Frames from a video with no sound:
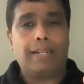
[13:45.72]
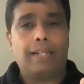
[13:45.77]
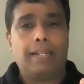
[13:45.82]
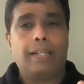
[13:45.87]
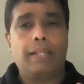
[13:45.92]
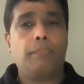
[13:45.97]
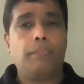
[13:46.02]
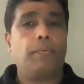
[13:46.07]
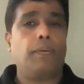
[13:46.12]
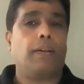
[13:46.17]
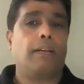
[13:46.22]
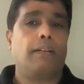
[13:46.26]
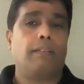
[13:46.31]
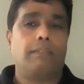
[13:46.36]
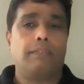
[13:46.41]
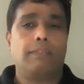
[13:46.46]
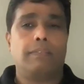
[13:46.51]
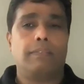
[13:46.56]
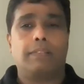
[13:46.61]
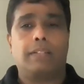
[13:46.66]

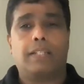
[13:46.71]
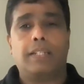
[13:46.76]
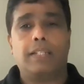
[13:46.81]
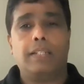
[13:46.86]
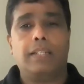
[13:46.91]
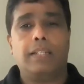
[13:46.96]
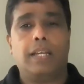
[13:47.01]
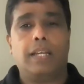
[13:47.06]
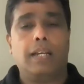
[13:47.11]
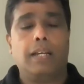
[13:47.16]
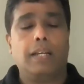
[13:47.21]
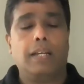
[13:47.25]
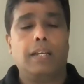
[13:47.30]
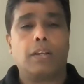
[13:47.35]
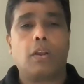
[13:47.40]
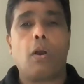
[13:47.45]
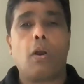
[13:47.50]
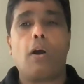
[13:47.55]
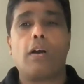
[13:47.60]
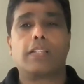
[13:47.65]
difficult,
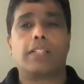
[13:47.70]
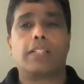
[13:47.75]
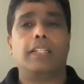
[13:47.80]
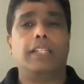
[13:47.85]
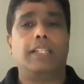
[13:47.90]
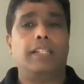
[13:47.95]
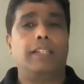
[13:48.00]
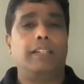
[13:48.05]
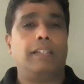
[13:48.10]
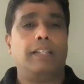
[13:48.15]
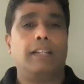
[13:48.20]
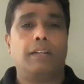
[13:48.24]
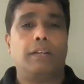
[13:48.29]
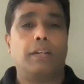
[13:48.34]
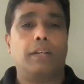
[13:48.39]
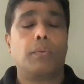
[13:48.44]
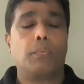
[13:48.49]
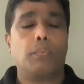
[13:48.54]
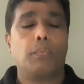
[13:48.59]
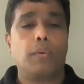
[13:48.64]
costly
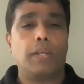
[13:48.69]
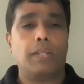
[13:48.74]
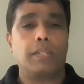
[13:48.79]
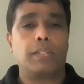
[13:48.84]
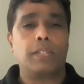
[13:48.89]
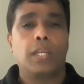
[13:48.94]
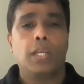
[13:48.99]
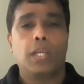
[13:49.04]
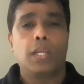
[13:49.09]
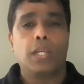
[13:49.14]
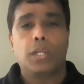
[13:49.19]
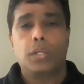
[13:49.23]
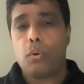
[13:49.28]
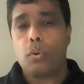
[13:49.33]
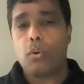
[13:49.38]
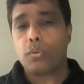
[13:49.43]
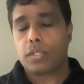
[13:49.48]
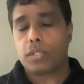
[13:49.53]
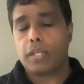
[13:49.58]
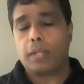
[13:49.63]
requests to
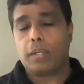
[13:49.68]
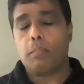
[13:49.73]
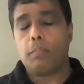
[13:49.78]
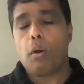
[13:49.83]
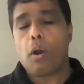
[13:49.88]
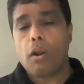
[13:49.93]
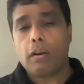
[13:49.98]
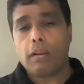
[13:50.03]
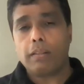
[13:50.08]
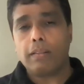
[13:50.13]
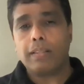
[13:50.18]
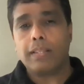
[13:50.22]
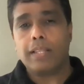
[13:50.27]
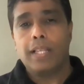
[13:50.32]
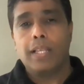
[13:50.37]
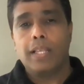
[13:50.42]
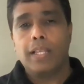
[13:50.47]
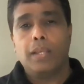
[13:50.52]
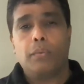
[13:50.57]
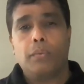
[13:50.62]
hosted model
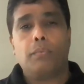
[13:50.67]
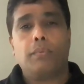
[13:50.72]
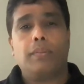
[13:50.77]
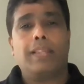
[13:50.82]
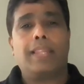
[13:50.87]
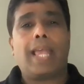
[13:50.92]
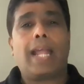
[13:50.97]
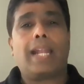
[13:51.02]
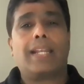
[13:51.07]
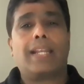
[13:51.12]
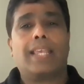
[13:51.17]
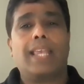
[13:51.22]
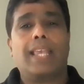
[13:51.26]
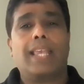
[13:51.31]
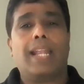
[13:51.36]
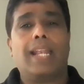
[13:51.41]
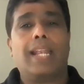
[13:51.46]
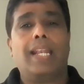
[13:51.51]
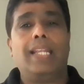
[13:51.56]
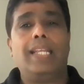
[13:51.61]
that
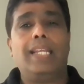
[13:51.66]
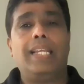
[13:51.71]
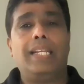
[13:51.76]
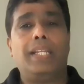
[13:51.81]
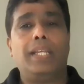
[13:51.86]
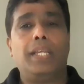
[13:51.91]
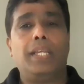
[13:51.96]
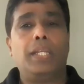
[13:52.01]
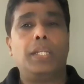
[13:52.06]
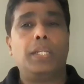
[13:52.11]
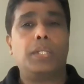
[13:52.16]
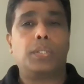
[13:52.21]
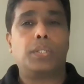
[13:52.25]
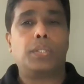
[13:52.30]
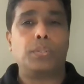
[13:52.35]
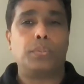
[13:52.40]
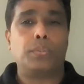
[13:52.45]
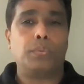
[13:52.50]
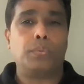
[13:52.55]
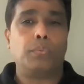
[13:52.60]
can lead
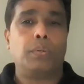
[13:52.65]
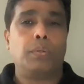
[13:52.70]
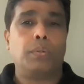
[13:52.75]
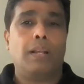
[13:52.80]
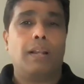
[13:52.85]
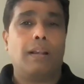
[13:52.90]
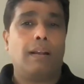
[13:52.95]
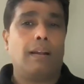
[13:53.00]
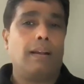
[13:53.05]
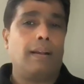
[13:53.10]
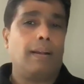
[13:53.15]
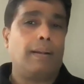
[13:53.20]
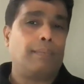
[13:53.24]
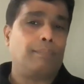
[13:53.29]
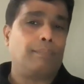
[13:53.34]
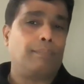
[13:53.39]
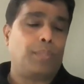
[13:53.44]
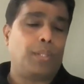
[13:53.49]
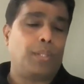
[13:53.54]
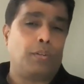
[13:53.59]
into
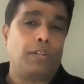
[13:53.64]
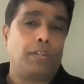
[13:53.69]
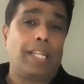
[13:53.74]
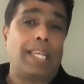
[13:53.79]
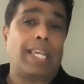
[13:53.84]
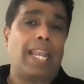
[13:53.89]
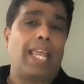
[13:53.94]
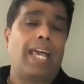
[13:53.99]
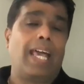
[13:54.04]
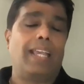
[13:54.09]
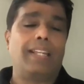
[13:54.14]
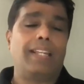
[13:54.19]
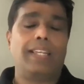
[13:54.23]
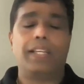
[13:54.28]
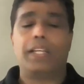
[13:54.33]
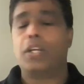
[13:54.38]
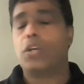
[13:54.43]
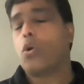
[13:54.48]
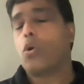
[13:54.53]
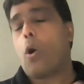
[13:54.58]

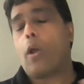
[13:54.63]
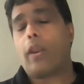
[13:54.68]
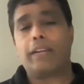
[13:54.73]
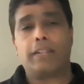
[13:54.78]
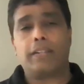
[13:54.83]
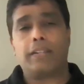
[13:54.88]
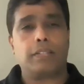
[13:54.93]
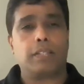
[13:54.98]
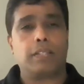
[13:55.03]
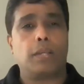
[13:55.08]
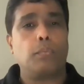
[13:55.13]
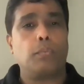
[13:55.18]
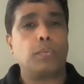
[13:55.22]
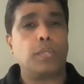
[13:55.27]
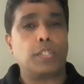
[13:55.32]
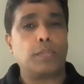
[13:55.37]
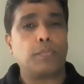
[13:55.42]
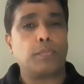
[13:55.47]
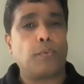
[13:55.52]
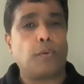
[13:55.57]
declining quality
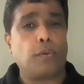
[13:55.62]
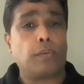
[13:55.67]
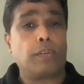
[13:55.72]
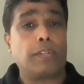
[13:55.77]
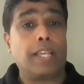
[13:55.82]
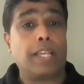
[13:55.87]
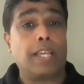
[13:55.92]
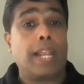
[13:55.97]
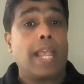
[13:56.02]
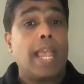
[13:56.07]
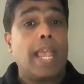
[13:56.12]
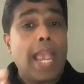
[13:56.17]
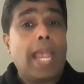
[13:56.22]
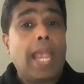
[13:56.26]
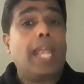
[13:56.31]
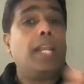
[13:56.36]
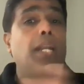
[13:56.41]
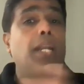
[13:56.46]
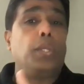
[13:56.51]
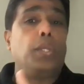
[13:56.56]
service for their
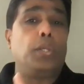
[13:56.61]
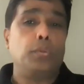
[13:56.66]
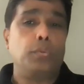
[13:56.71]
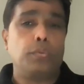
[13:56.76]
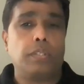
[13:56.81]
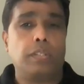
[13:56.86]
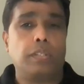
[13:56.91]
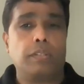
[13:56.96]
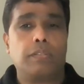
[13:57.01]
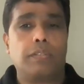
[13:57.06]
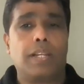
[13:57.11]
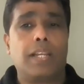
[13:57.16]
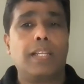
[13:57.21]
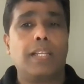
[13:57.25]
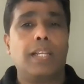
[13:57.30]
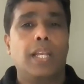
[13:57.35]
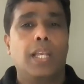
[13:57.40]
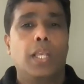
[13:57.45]
end users, right?